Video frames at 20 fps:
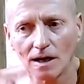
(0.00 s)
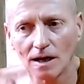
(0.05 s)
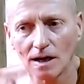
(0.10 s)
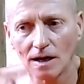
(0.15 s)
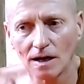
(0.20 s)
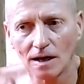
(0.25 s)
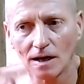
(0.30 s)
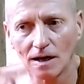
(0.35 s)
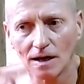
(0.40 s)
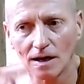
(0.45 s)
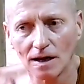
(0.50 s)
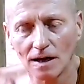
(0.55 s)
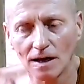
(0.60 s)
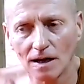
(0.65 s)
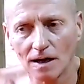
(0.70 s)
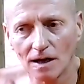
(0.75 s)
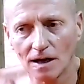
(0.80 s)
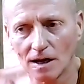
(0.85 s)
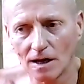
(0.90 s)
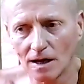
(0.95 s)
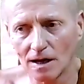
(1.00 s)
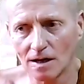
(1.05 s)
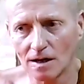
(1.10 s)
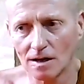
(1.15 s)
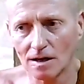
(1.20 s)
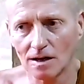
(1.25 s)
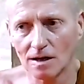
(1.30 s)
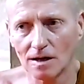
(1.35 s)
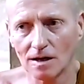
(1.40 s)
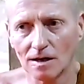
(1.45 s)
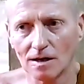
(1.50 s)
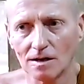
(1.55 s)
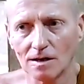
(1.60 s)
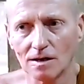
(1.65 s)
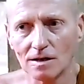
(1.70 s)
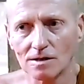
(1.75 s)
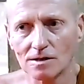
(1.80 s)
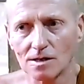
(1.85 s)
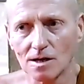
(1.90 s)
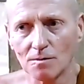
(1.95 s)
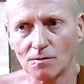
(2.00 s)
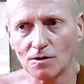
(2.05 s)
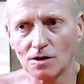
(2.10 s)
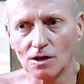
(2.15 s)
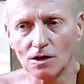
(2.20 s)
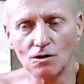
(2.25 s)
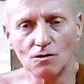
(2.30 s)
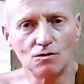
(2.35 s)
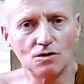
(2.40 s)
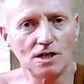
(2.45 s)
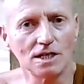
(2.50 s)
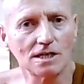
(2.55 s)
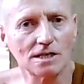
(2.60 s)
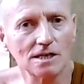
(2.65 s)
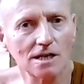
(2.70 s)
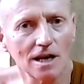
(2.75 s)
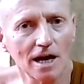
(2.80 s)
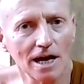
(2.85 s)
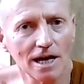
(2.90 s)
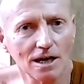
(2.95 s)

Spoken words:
something you dislike or something you like.